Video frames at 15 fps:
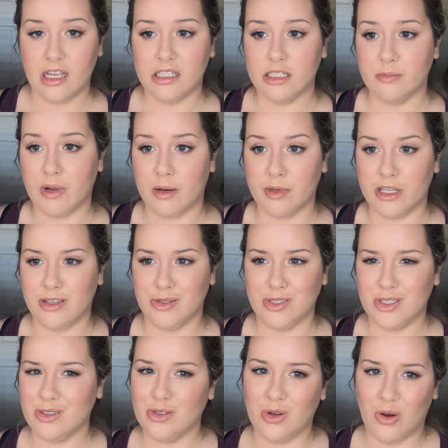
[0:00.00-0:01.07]
It's a barbecue,
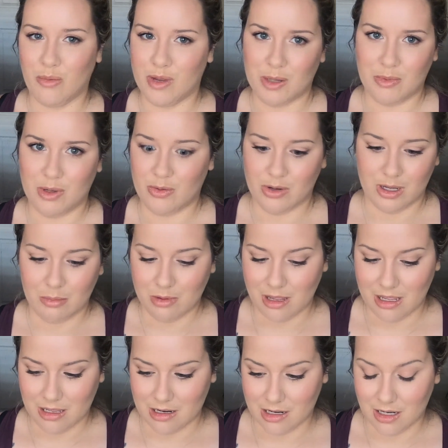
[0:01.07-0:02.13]
so you know I'm gonna be
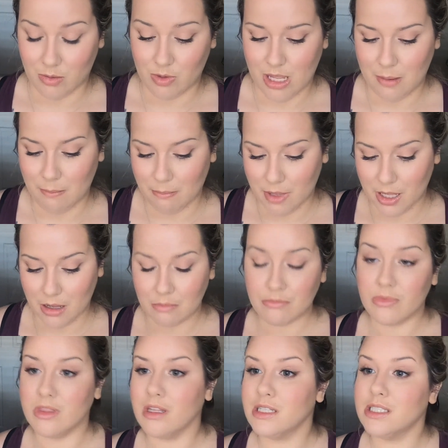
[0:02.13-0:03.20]
reapplying it anyway, but
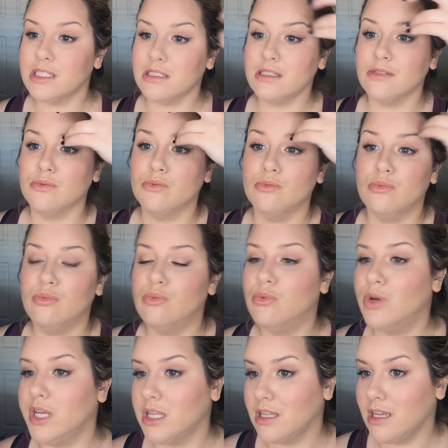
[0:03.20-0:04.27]
this is
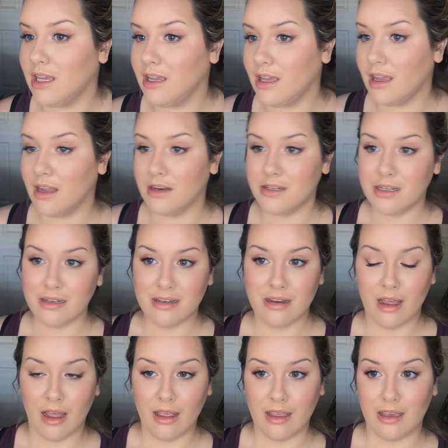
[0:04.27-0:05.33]
really
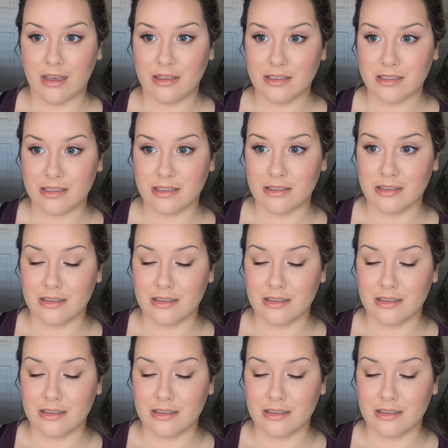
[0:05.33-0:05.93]
nice.